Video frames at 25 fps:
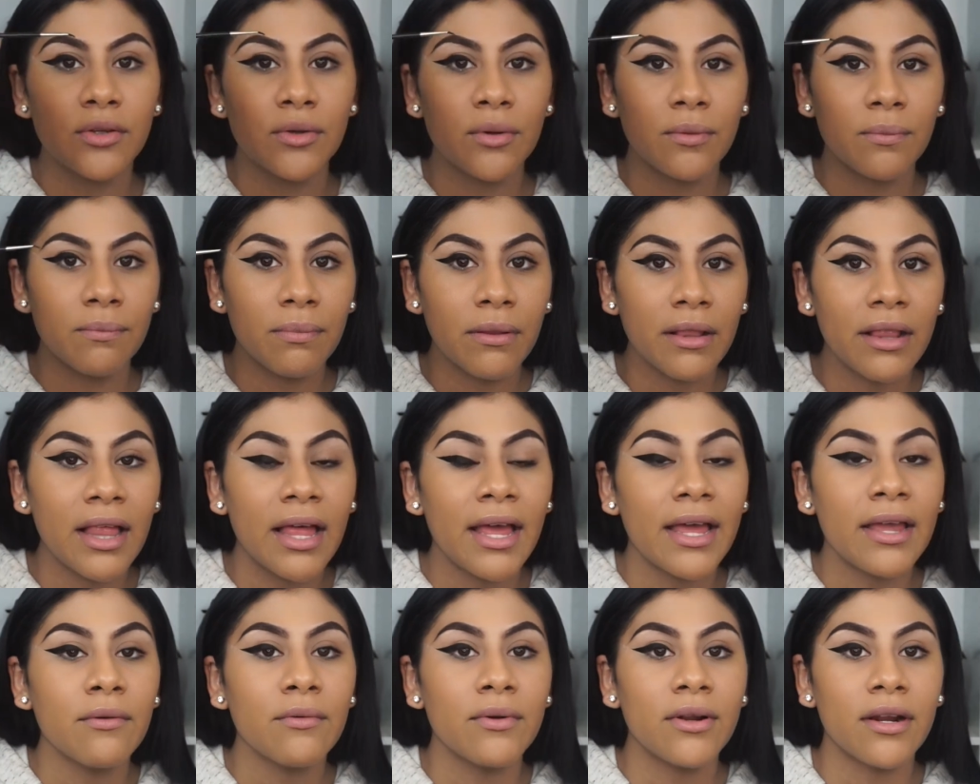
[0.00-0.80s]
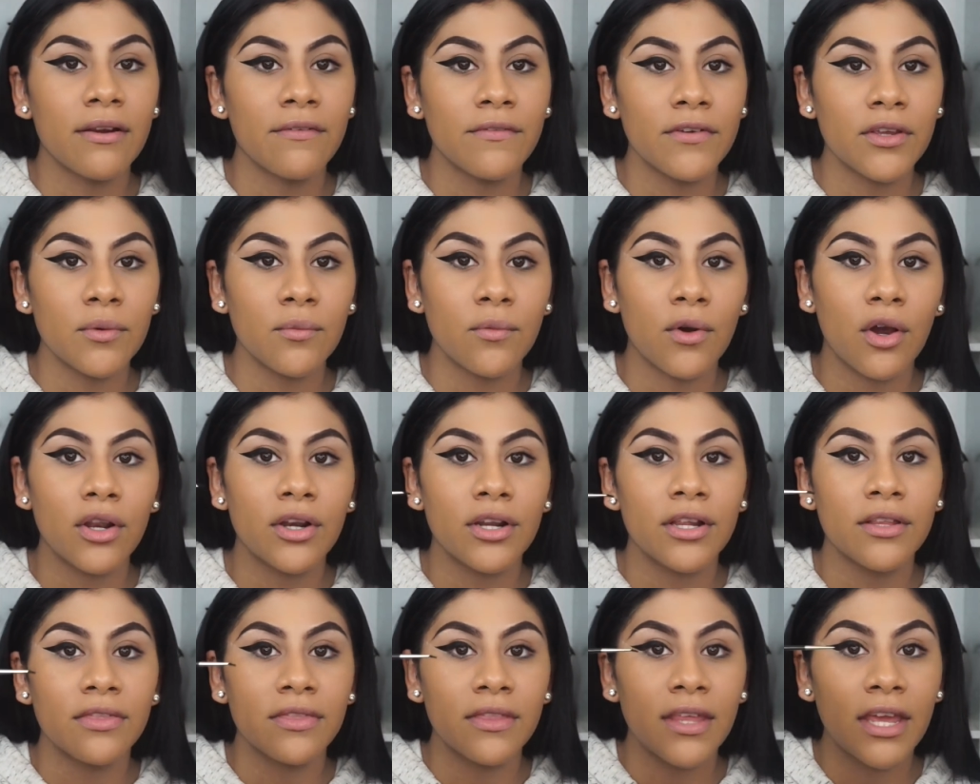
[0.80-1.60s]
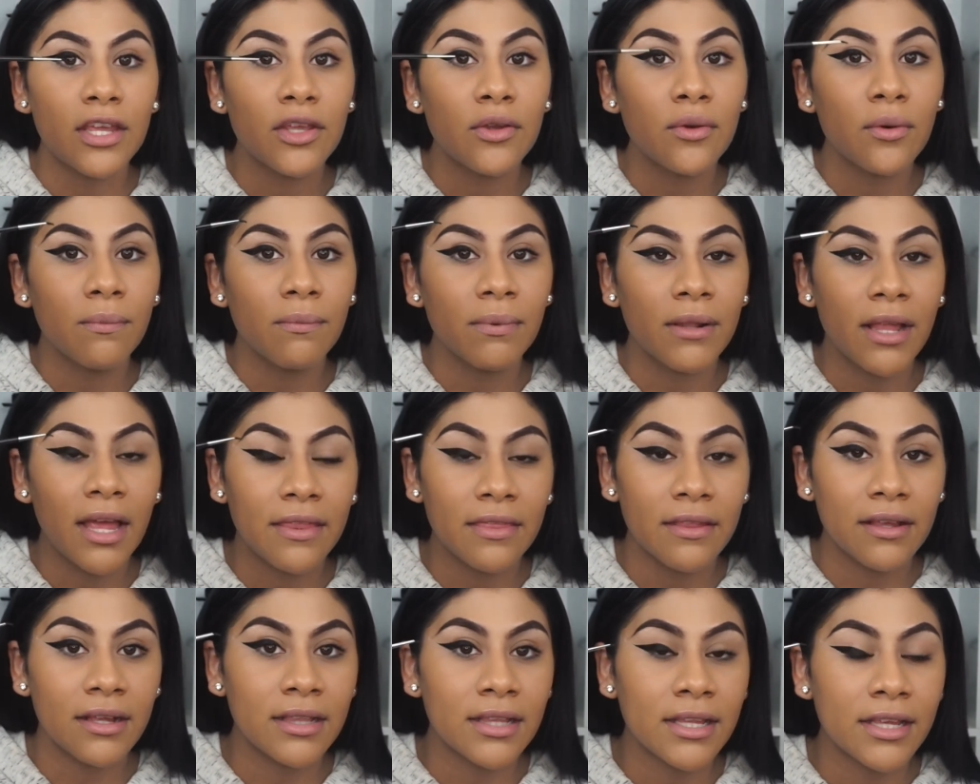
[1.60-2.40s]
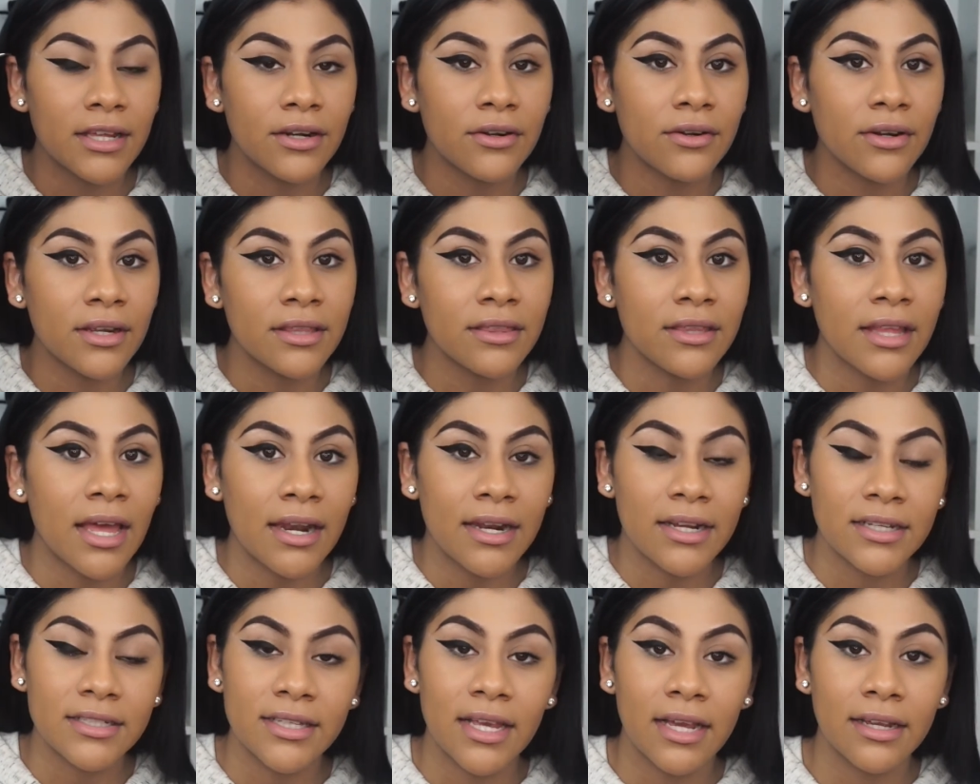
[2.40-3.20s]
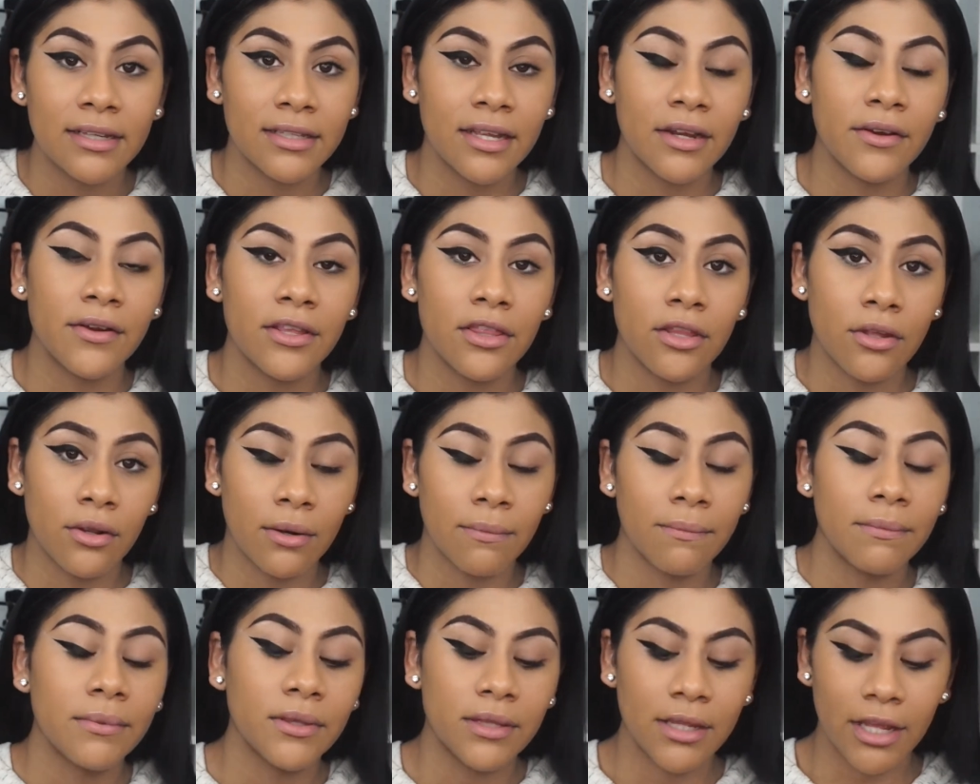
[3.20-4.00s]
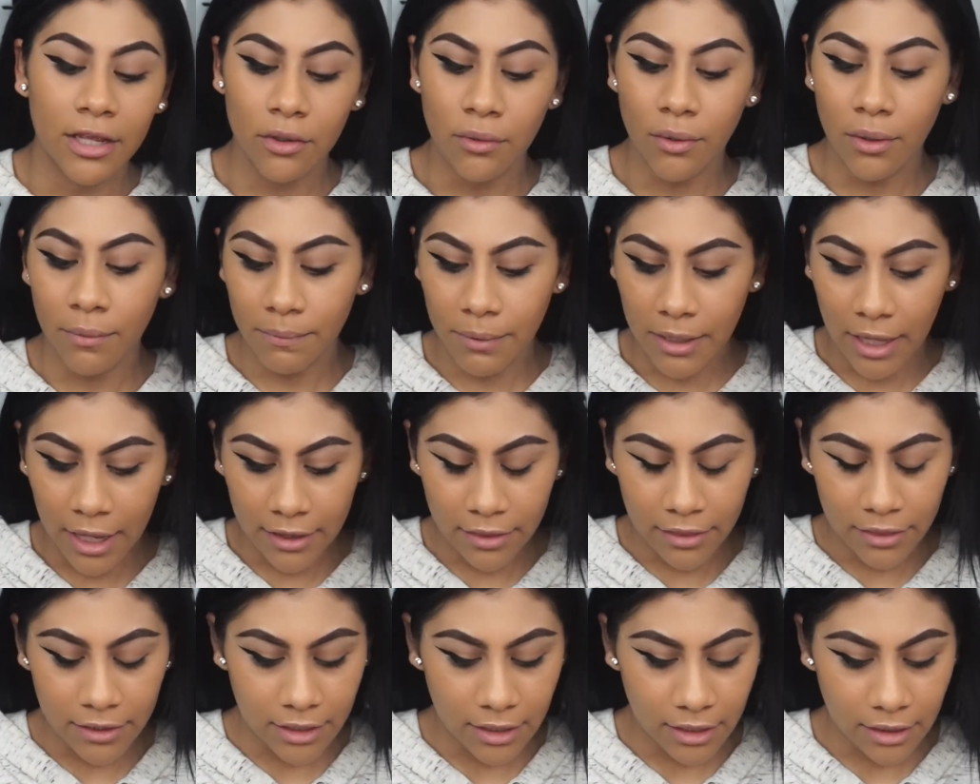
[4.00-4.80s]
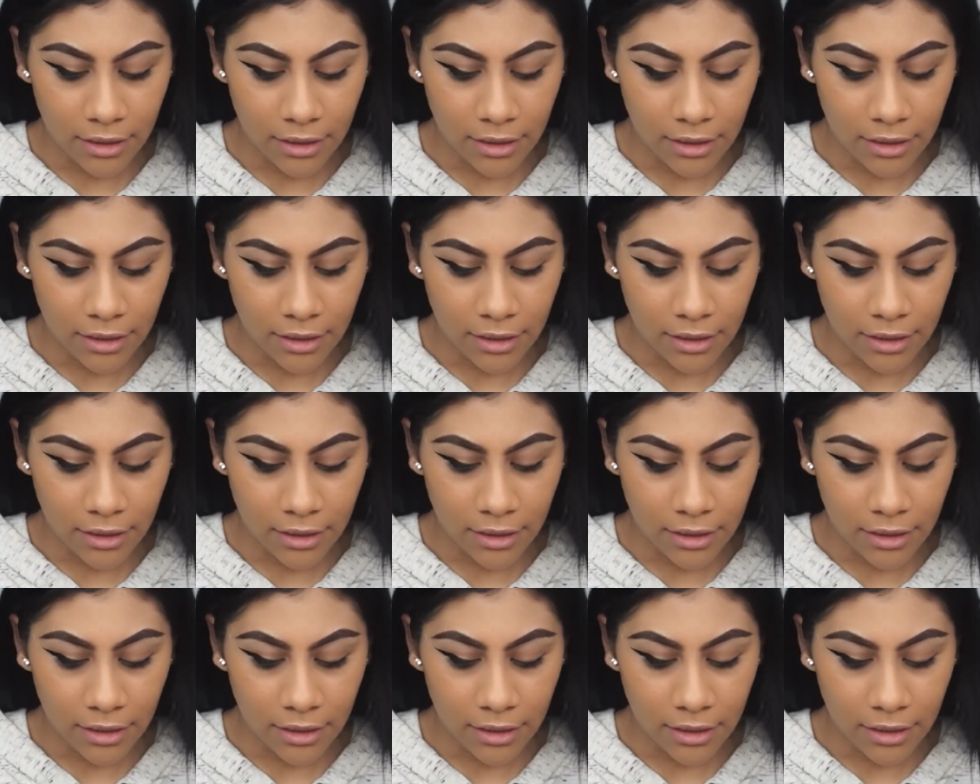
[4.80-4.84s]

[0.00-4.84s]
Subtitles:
you apply wherever you want it, then you apply the glitter in that exact area, then you apply